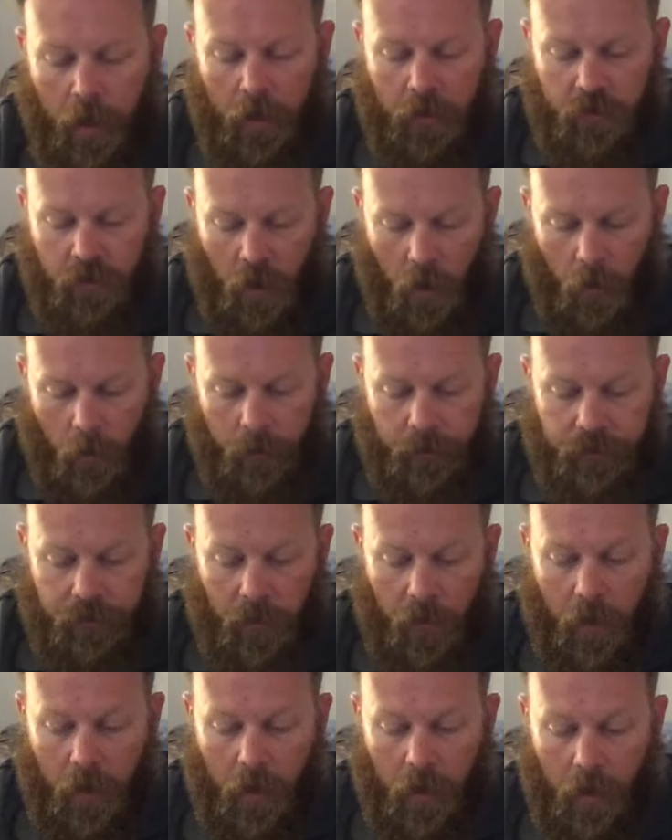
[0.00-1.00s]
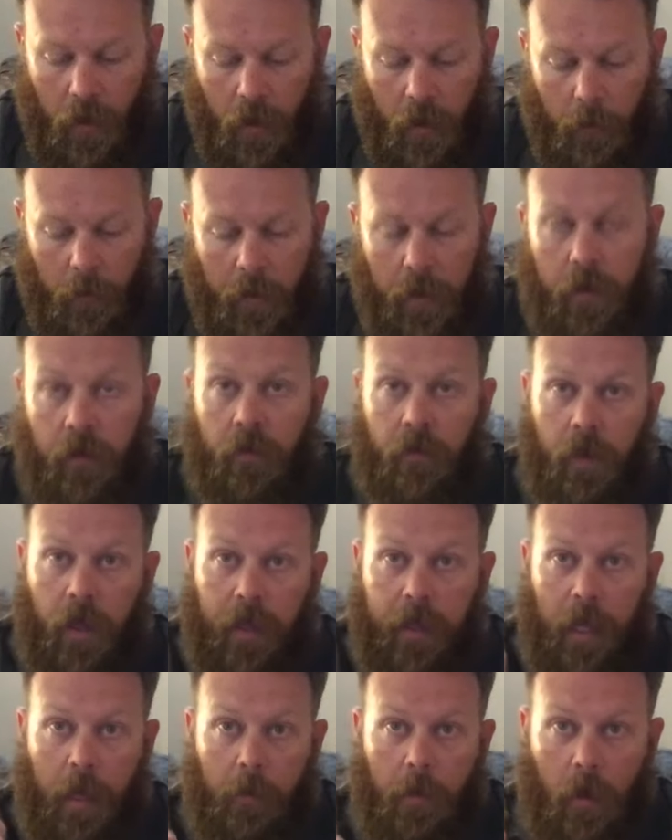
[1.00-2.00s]
So they
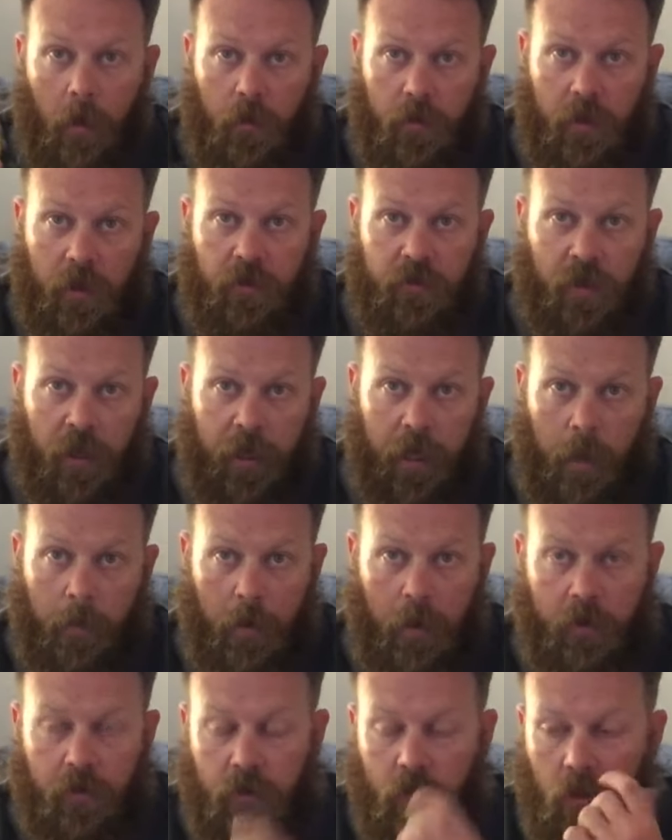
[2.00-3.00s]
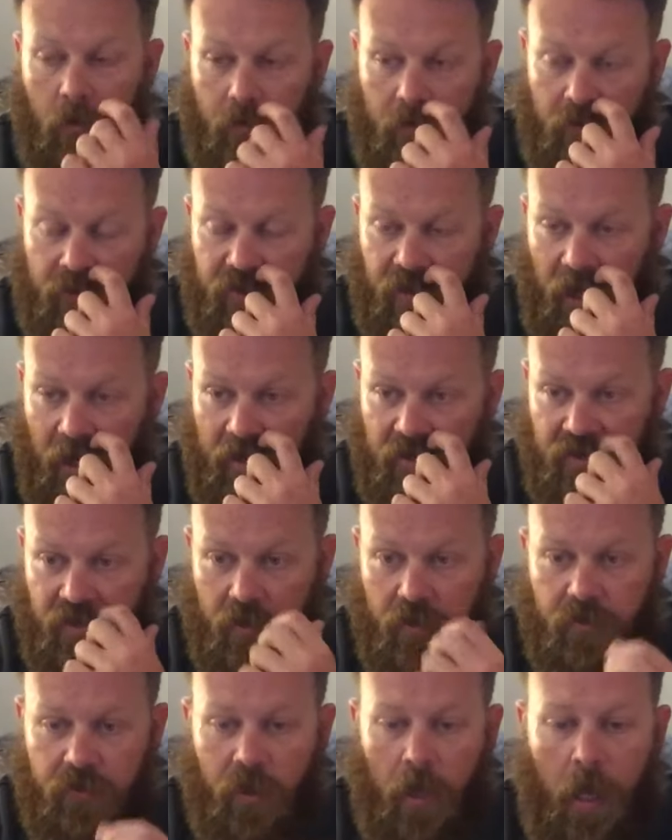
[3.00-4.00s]
came out with this. They came out in two different
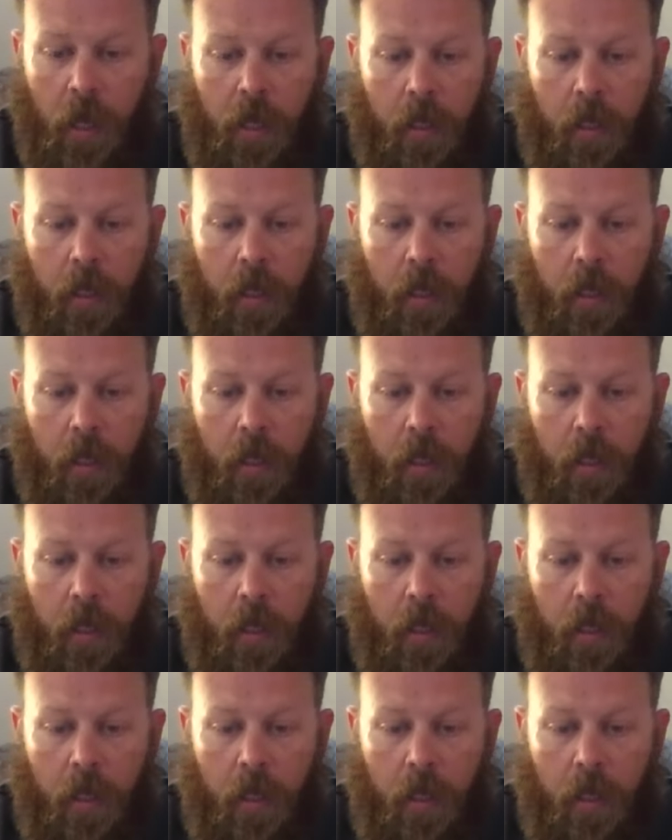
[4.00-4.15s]
sizes.